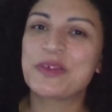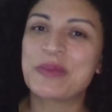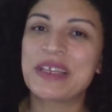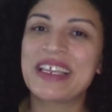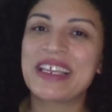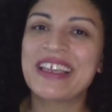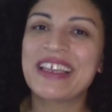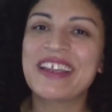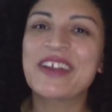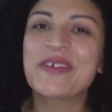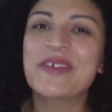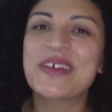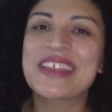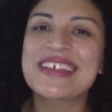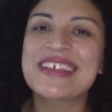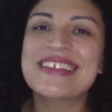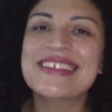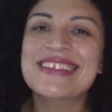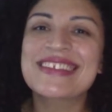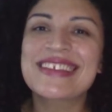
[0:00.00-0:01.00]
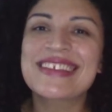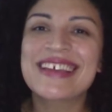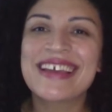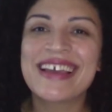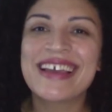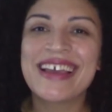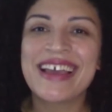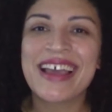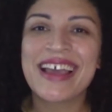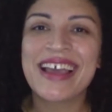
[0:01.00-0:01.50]
for being here with us.
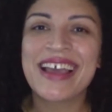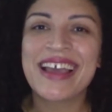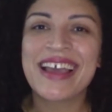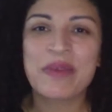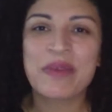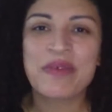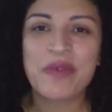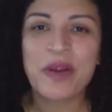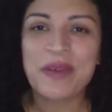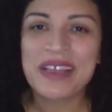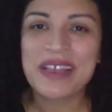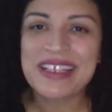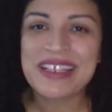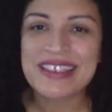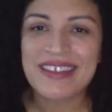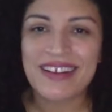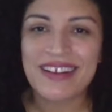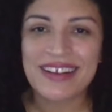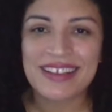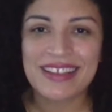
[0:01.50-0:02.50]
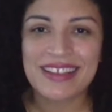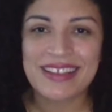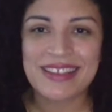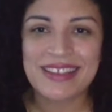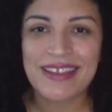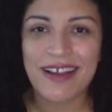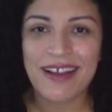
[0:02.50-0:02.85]
Before we get started,